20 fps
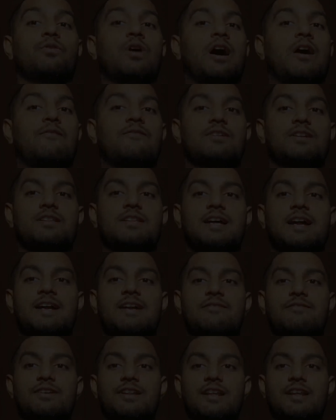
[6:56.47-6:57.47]
After
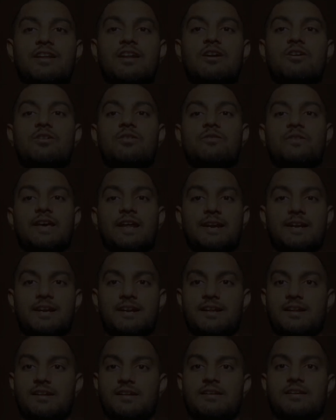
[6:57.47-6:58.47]
that, we ran out of
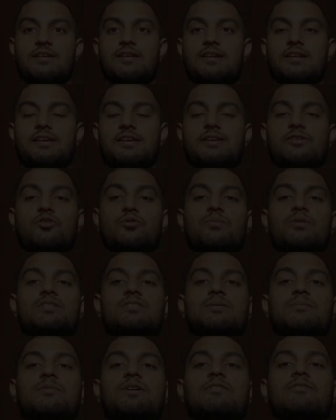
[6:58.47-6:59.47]
character. Like in Roman
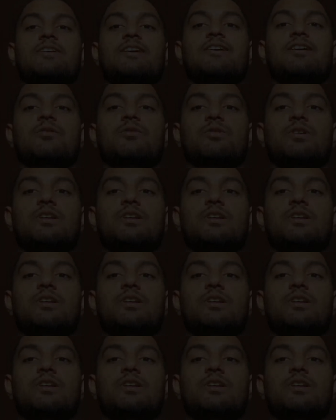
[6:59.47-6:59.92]
number, we can